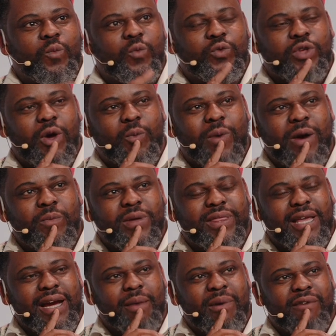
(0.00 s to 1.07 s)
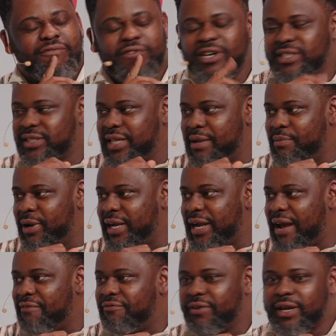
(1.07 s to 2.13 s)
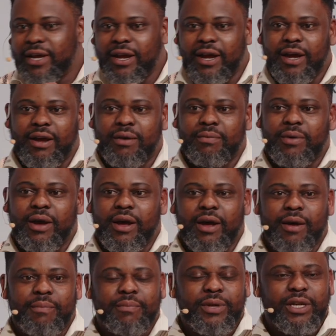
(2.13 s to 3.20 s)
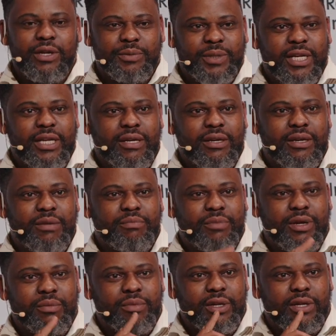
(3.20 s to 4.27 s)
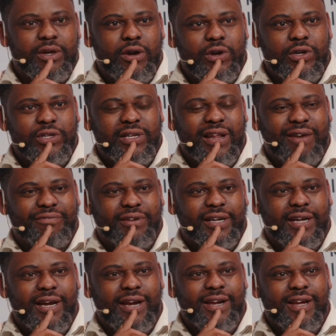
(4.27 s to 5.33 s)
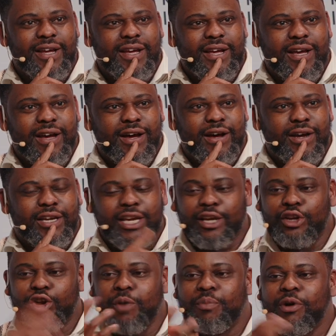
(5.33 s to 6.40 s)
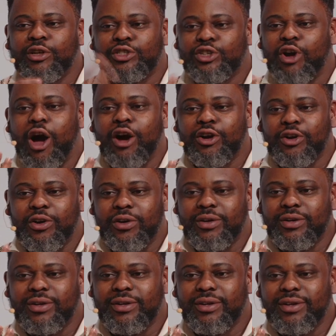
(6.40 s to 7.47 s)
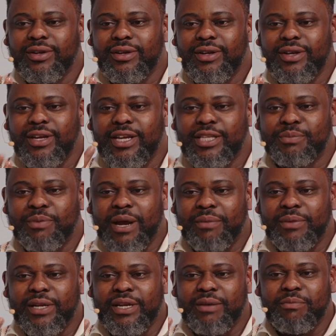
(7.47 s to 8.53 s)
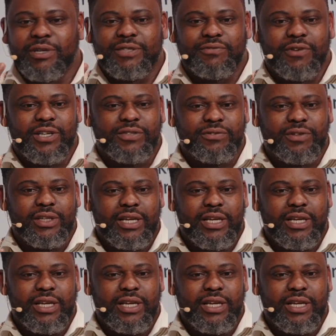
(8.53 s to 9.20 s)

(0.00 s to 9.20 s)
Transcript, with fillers: so when we think about forced labor in Africa, um, especially in, in, in, colonial Africa, uh, King Leopold's Congo is probably the most forceful